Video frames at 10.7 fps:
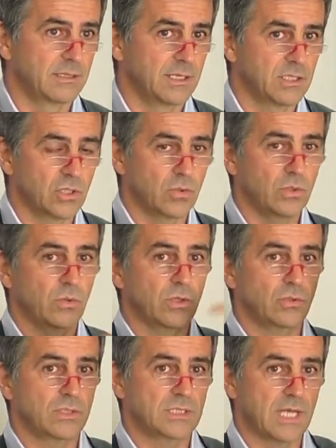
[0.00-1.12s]
So you want
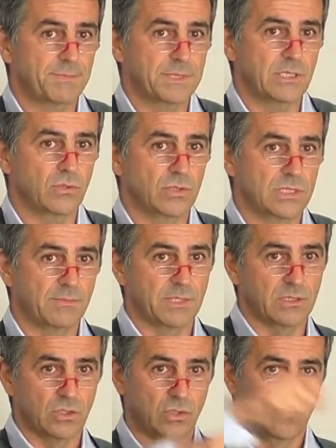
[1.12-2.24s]
to substitute something
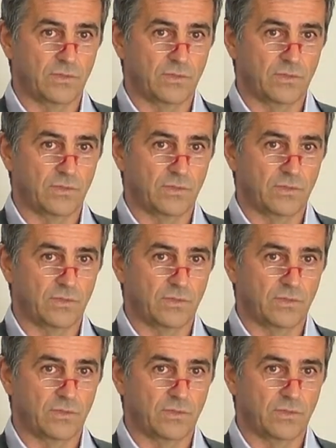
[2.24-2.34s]
that you've